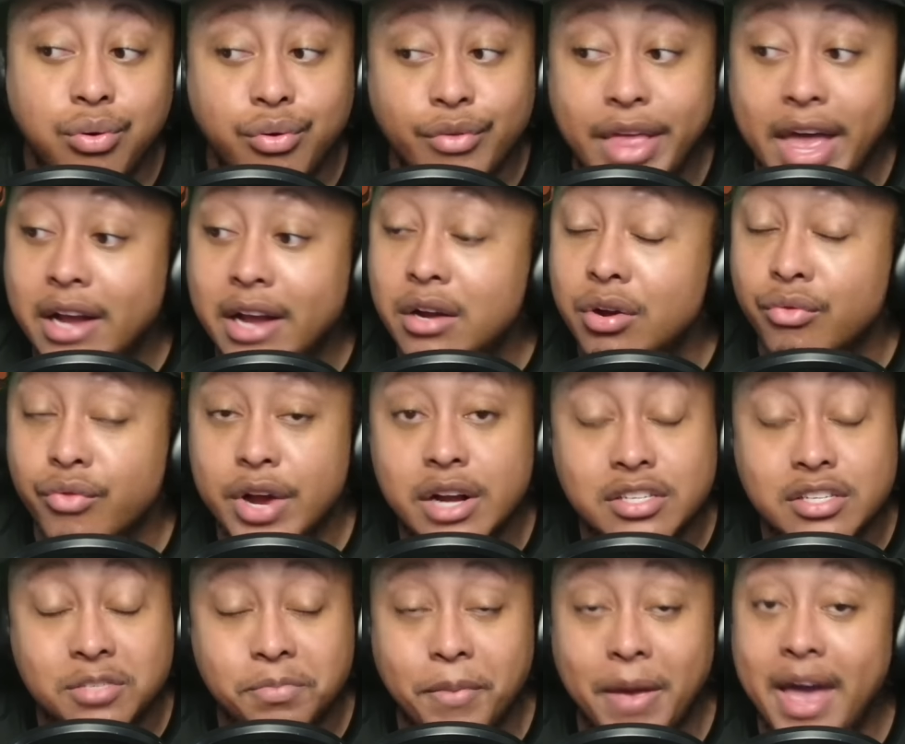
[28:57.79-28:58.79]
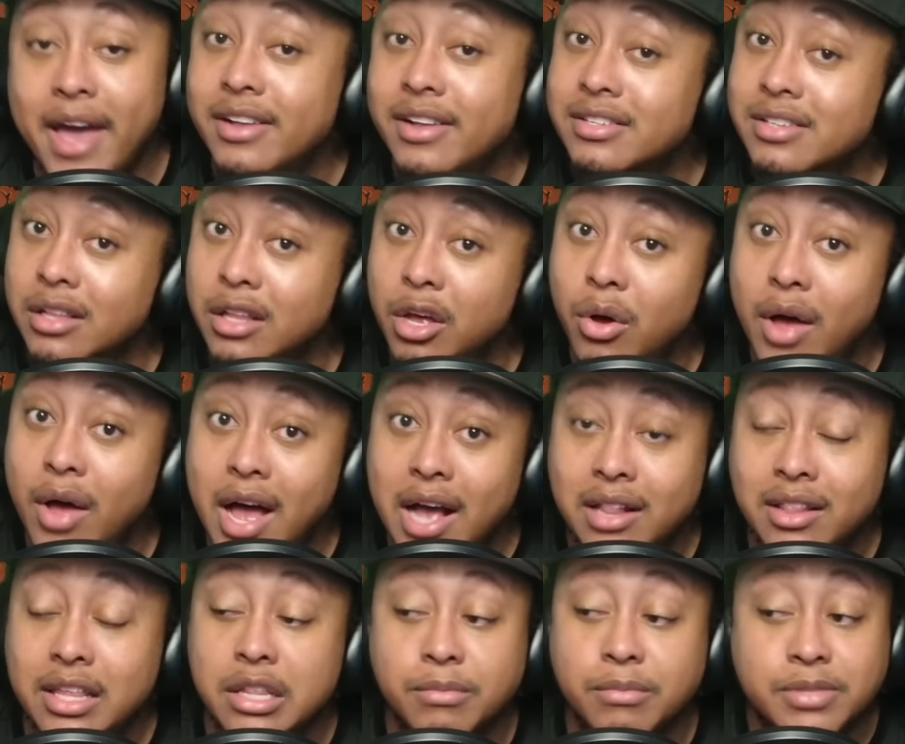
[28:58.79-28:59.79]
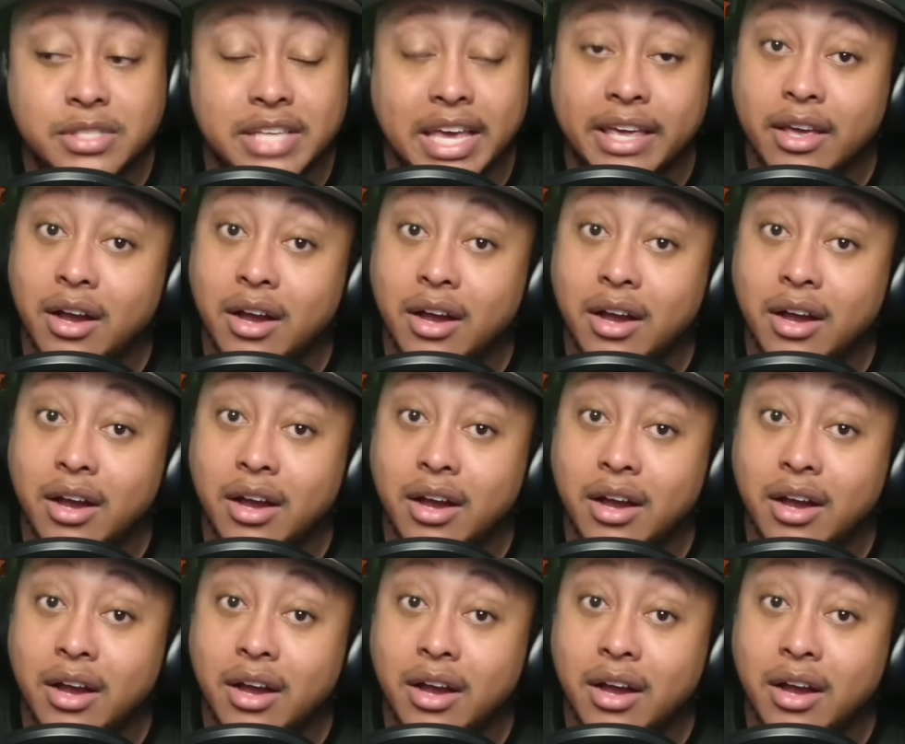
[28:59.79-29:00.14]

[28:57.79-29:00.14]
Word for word: that career span is a little ugly. Them second